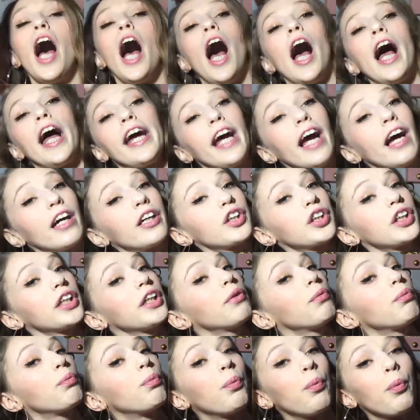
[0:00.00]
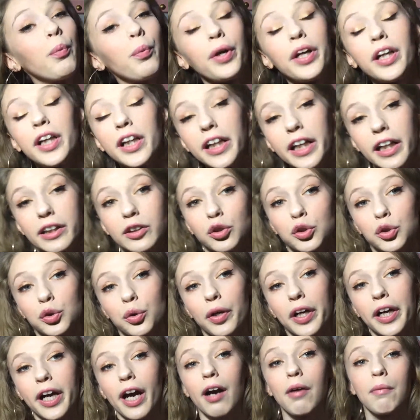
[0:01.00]
I actually really
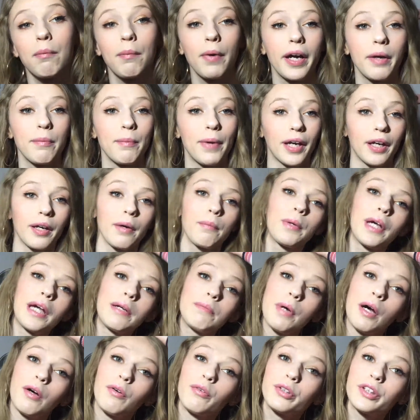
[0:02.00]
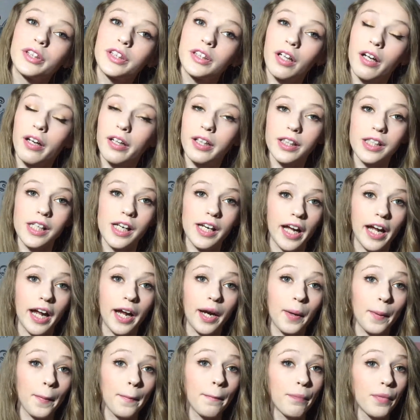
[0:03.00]
enjoy how my makeup came out
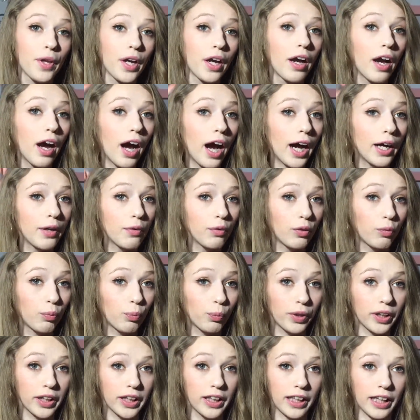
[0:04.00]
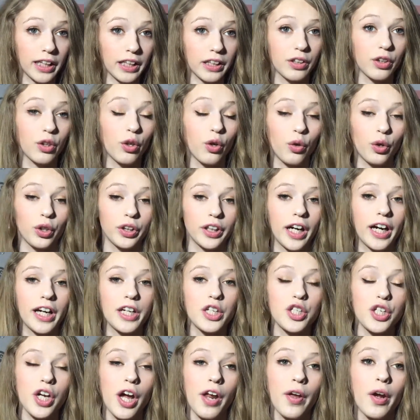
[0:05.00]
today. I really like the gold
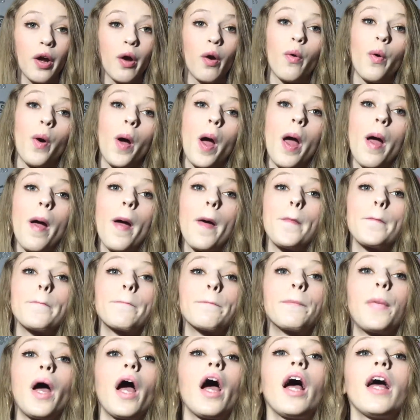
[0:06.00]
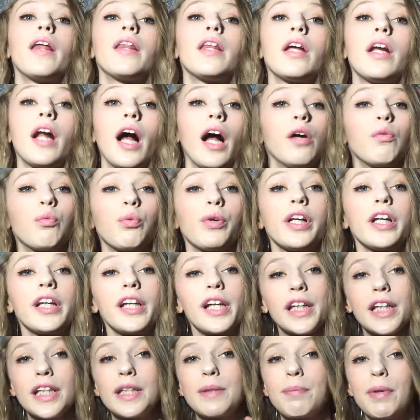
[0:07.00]
eyeshadow, and then I really
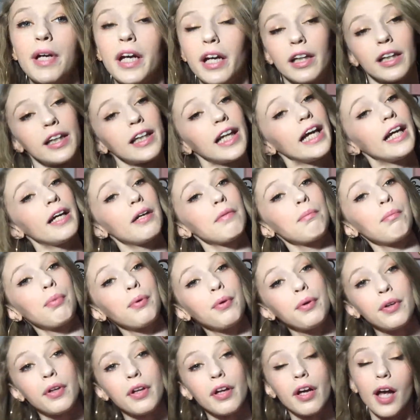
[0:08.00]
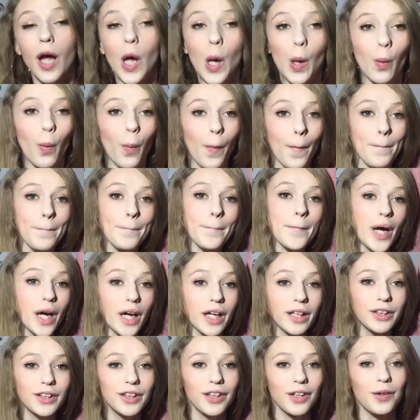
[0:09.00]
like this pink lip.
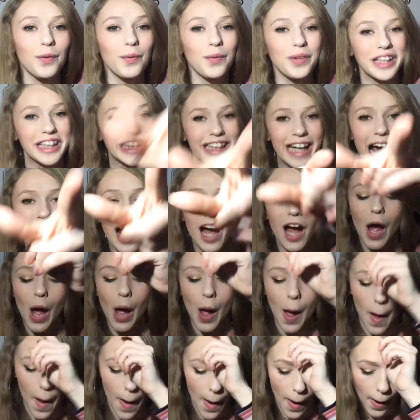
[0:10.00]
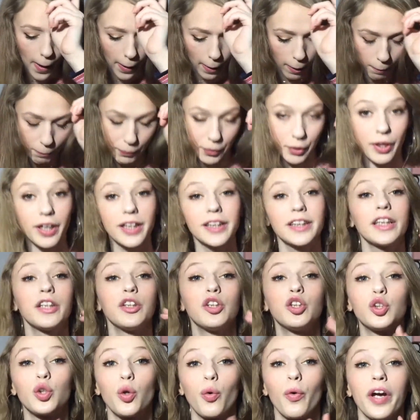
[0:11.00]
So yeah, I hope you guys
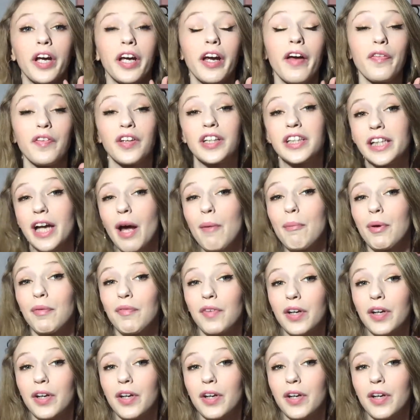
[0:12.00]
enjoy these type